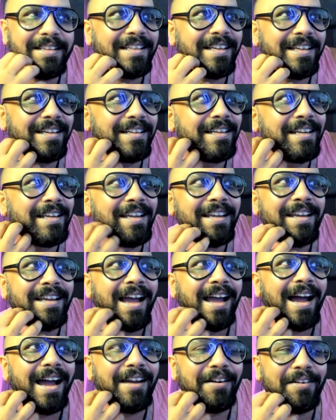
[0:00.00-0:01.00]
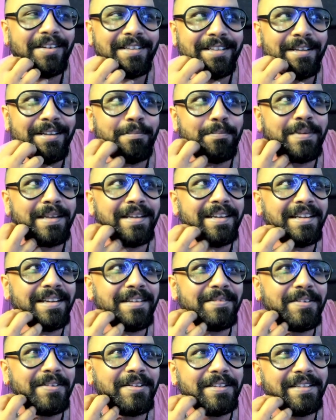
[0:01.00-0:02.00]
that I was complaining
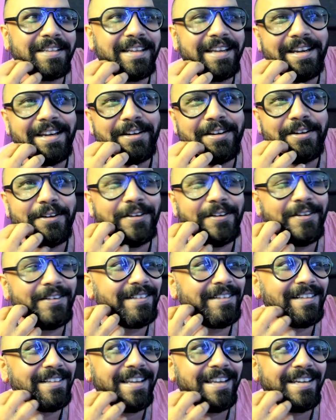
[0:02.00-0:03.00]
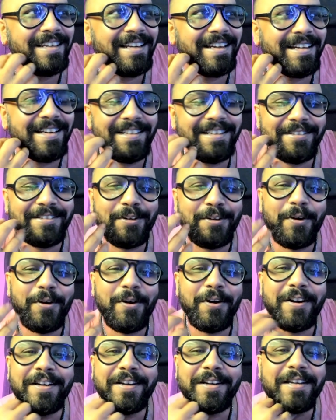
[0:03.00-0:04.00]
about the aircon and that it's so
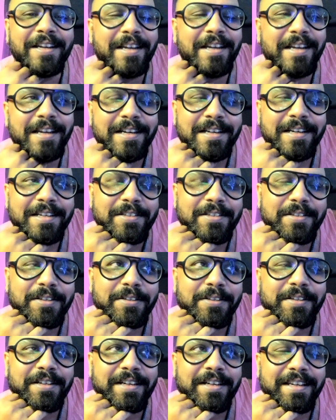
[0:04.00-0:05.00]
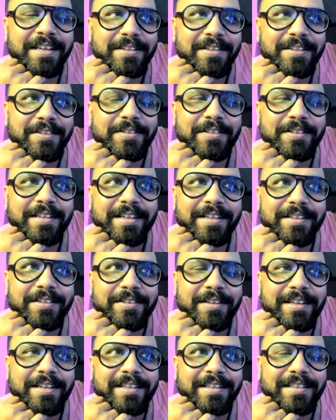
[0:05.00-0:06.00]
hot. So I knew that
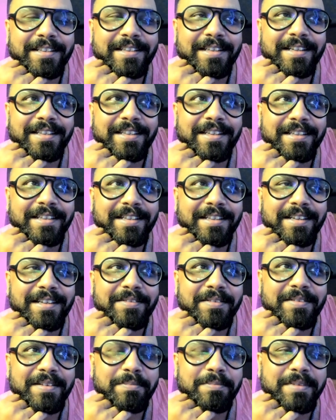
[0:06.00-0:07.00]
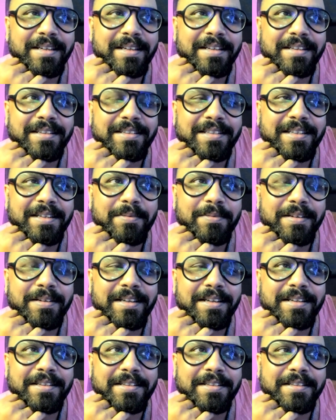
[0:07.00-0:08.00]
okay, I think I'm getting
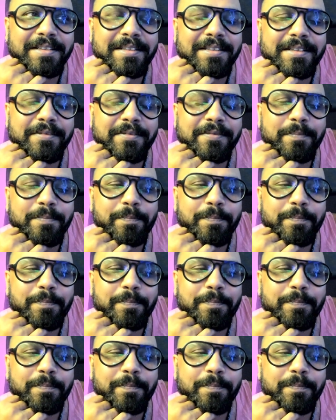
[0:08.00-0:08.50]
stabilized and stuff.